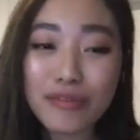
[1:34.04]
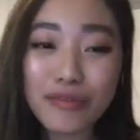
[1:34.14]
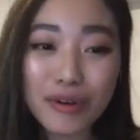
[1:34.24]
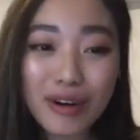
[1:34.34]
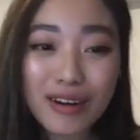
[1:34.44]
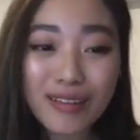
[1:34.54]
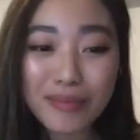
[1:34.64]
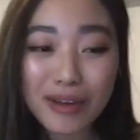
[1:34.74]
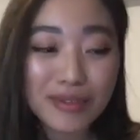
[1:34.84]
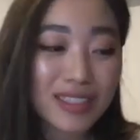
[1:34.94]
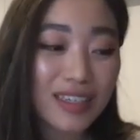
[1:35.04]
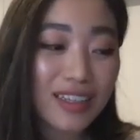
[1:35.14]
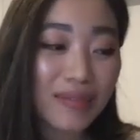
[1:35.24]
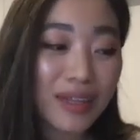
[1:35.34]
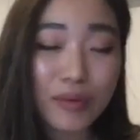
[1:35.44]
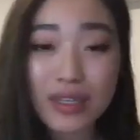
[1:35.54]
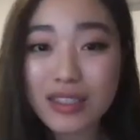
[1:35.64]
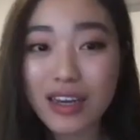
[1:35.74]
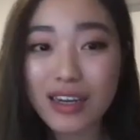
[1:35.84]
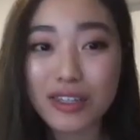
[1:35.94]
For a bubble tea club, like we
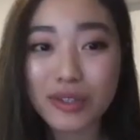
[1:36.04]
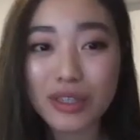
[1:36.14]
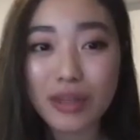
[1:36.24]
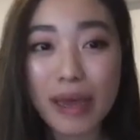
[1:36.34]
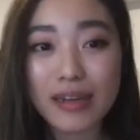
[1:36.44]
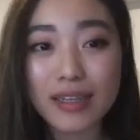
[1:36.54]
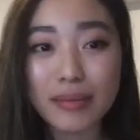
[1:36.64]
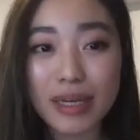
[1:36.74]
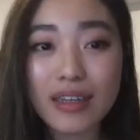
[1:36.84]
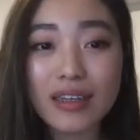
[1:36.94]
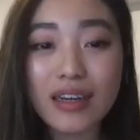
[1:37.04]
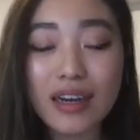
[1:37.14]
started during the pandemic.